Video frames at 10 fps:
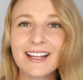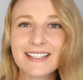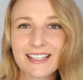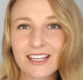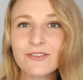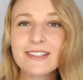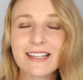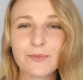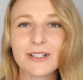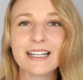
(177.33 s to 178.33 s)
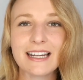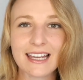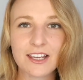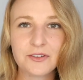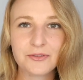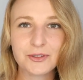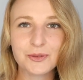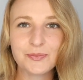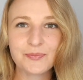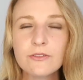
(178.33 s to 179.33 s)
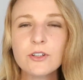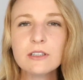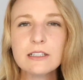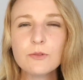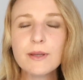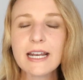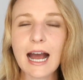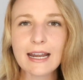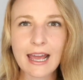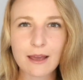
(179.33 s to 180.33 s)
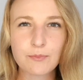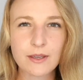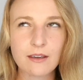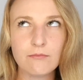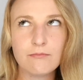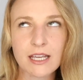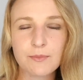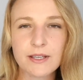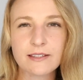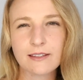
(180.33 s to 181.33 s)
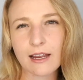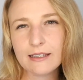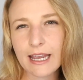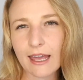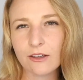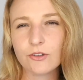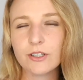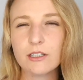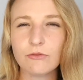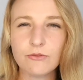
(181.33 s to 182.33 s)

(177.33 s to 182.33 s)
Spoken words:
To give someone an earful. But if you're a little bit unhappy, maybe slightly angry,